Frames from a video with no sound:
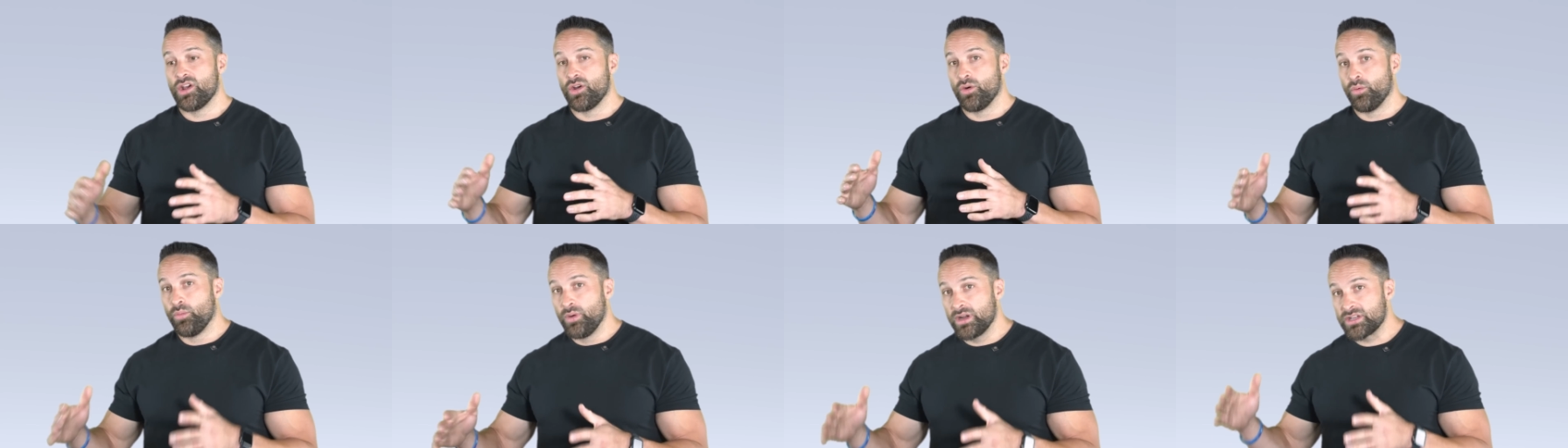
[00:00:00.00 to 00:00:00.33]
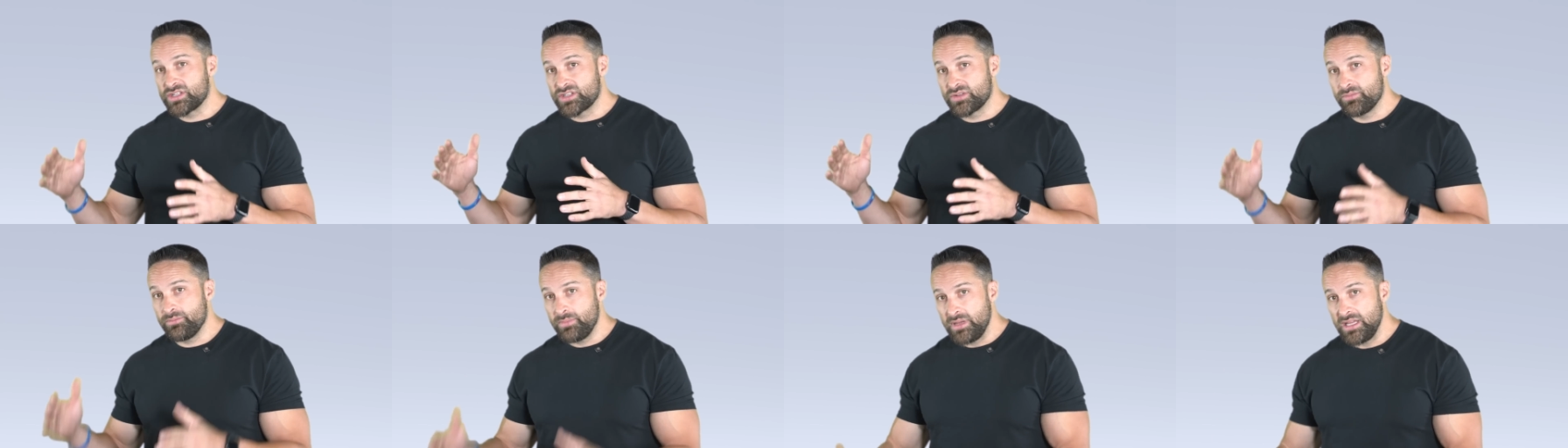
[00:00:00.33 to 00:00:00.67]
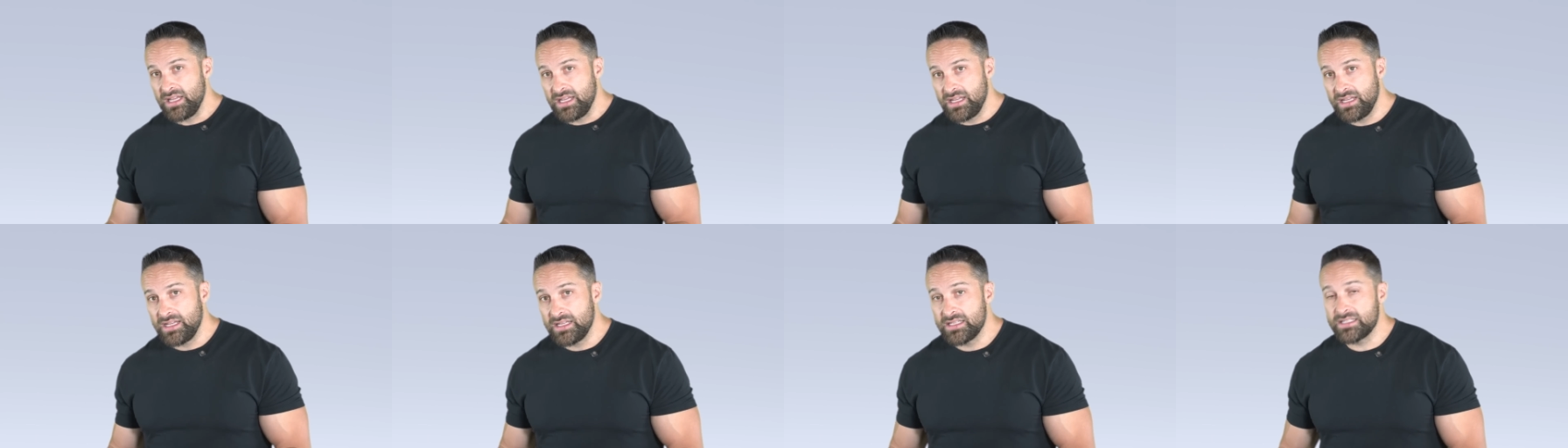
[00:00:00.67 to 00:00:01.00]
which
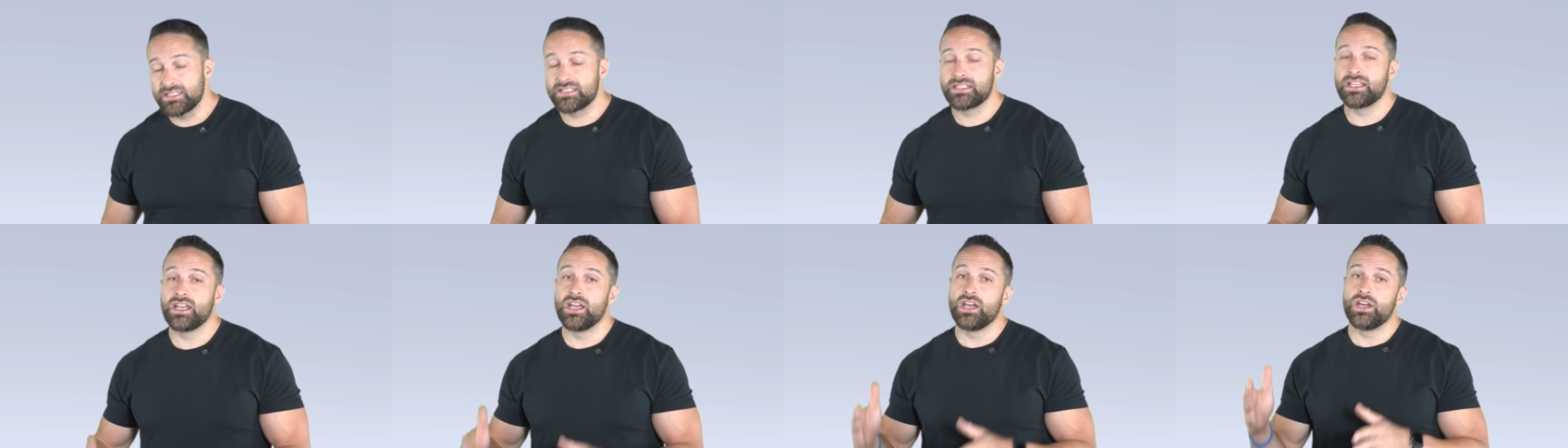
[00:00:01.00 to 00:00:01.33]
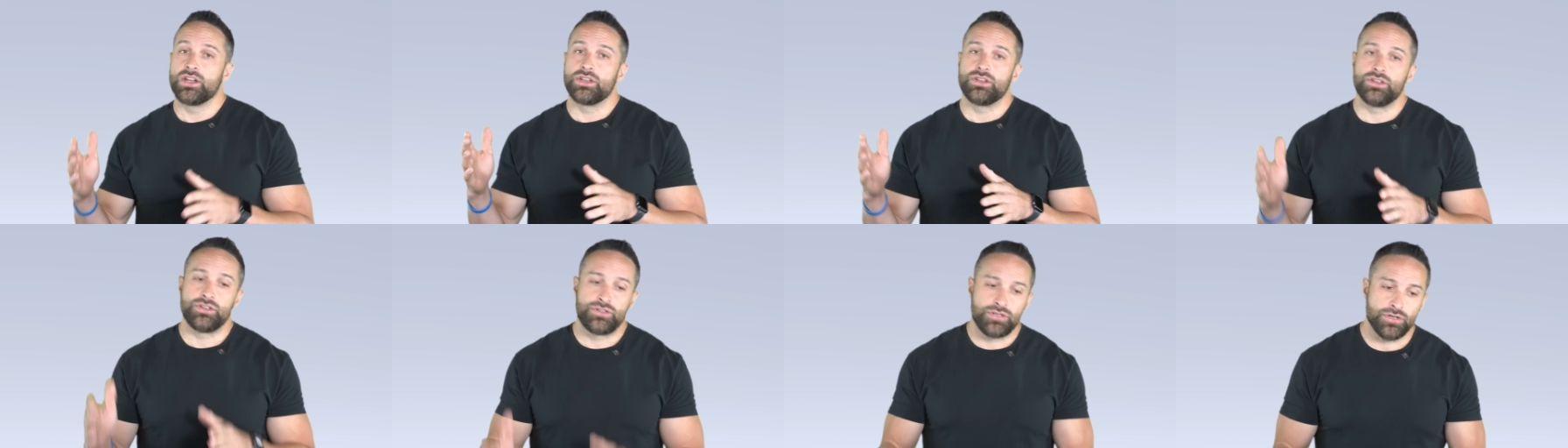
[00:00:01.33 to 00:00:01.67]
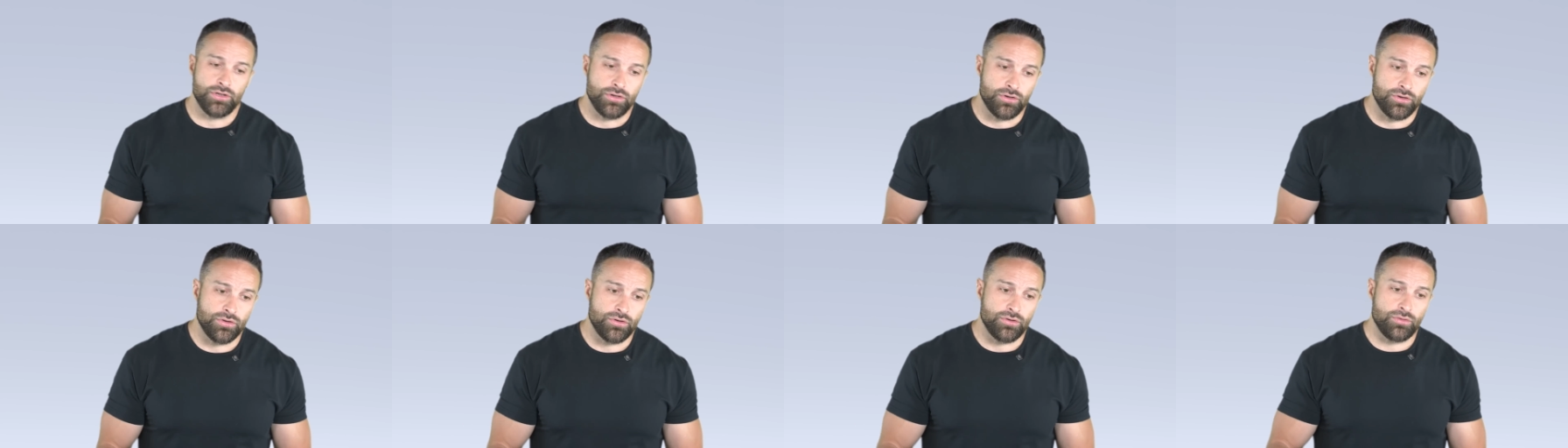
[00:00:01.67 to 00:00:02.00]
means
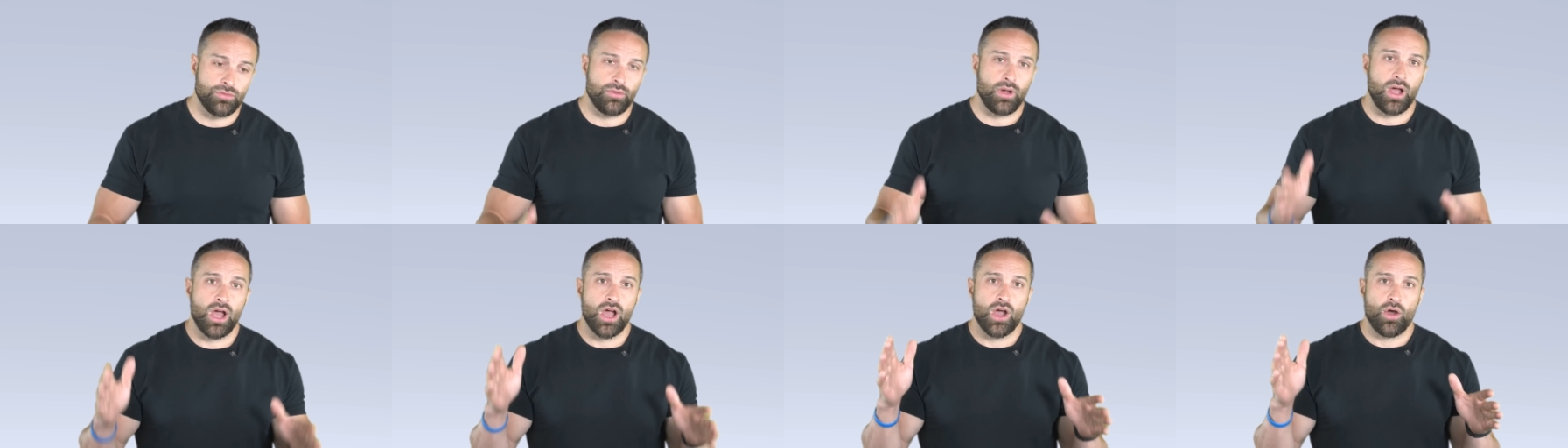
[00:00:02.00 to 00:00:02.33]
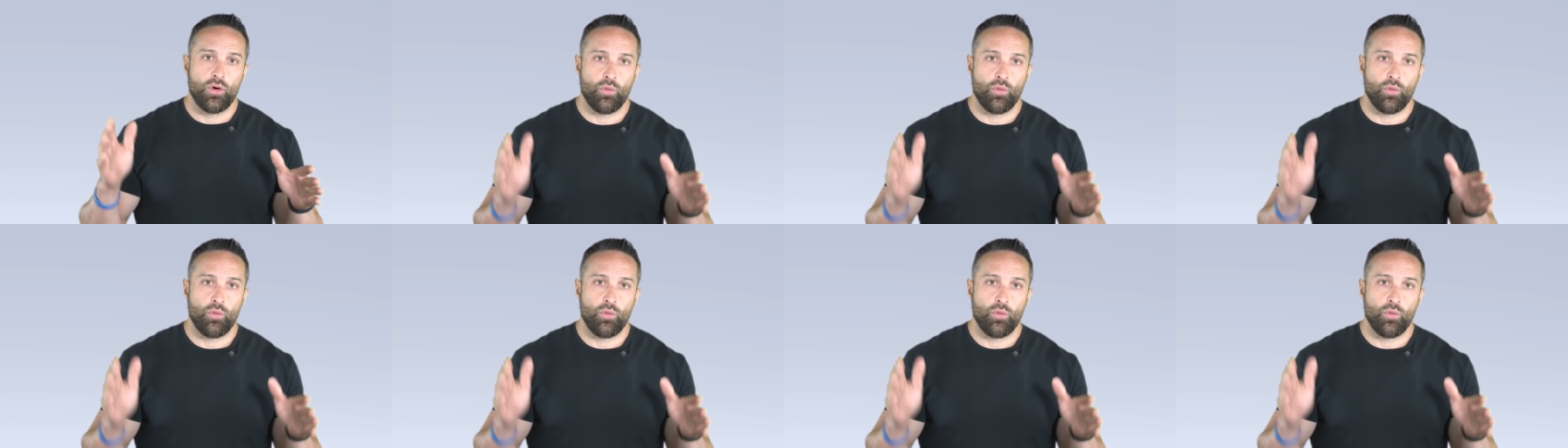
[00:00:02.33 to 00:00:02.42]
do